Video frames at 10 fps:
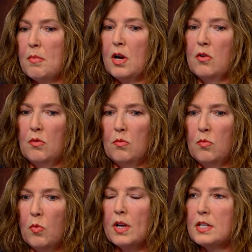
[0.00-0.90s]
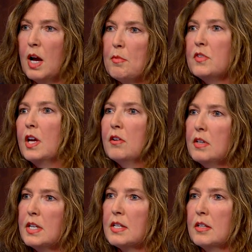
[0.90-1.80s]
about what time of day you
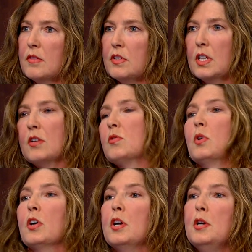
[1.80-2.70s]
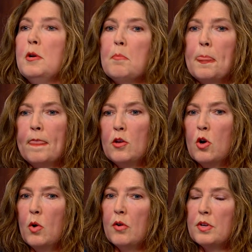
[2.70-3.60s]
need to leave to get to work. You
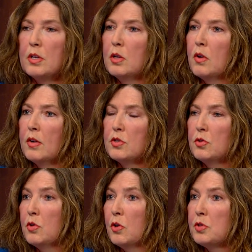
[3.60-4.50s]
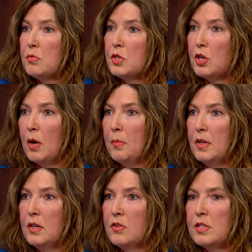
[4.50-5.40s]
go out and you do grocery
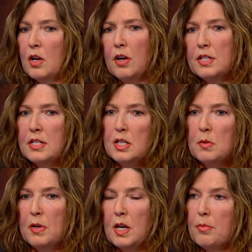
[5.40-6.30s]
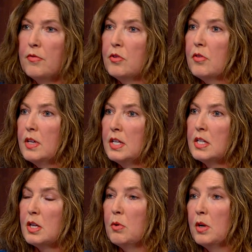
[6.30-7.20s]
shopping, you say, oh, I just need to pick up a few
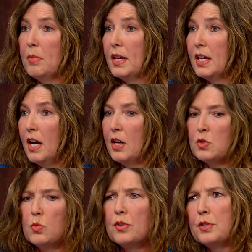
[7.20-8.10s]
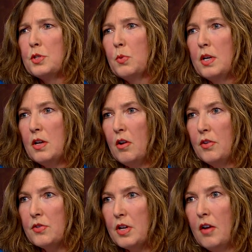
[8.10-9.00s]
things, I want to pay cash, will this twenty
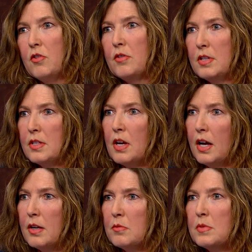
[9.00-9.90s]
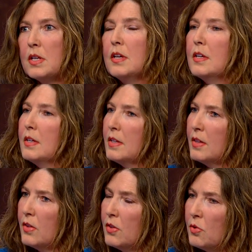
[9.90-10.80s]
dollars cover these items?
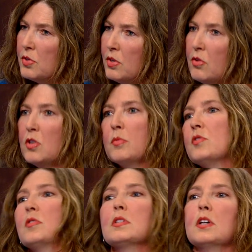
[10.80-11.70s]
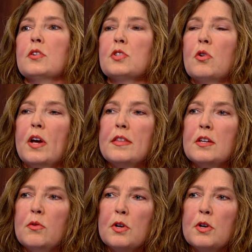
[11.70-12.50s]
Those are your numeracy skills. So I think you